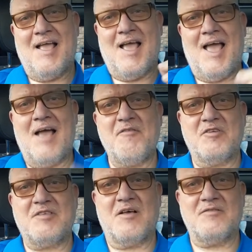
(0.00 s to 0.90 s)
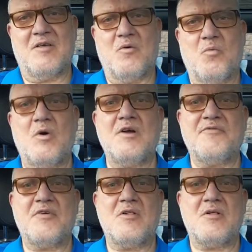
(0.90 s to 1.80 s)
Have yourselves a
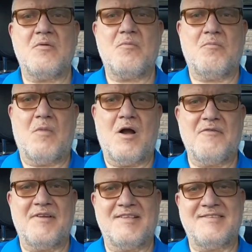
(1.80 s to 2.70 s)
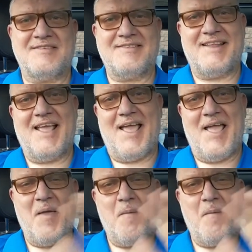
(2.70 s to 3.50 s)
wonderful, marvelous day.